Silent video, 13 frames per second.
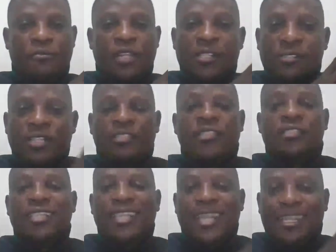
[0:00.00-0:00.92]

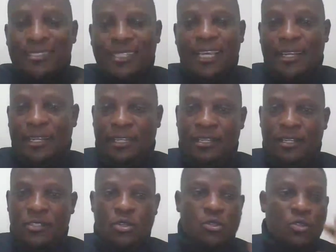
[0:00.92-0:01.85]
statistical technique.
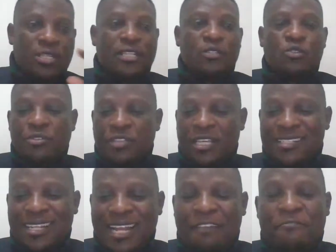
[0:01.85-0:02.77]
So those are the two things
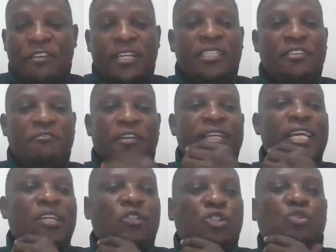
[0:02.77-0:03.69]
that are very different
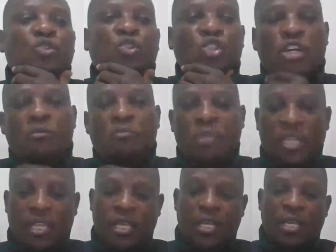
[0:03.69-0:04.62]
and should not
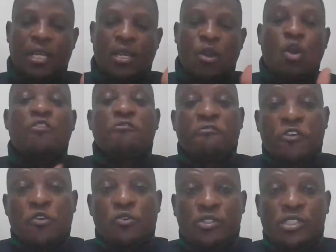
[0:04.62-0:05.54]
be
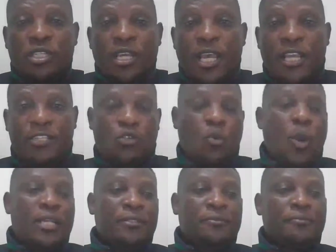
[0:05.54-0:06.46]
confused as
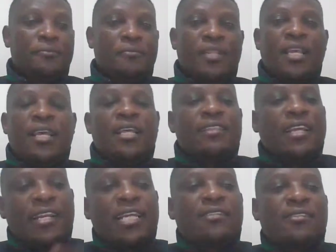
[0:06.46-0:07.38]
one. The
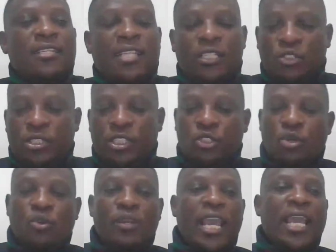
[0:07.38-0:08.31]
next thing that you need to
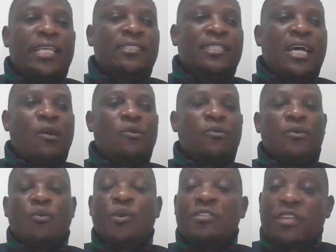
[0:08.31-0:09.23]
look at now,
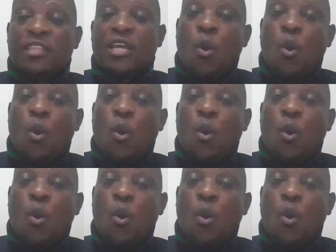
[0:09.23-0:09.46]
within the